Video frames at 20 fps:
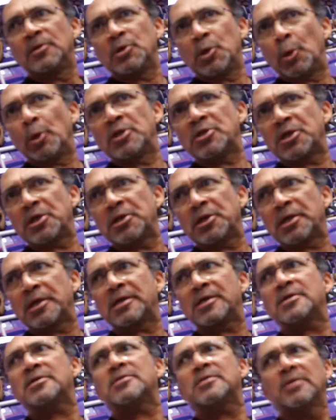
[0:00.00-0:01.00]
new
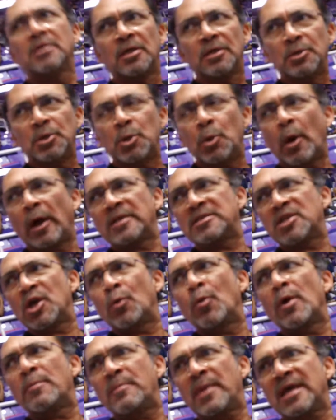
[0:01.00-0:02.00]
engineers, new IT
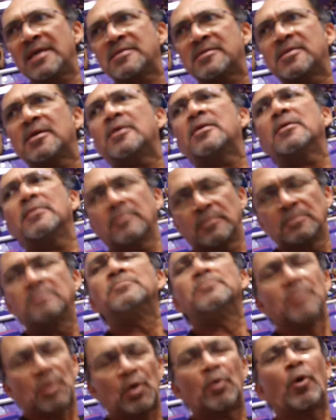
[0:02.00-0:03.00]
webmasters.
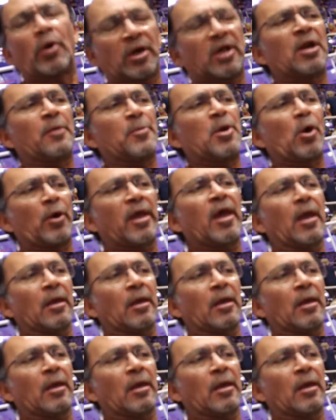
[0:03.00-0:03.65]
We're gonna be okay.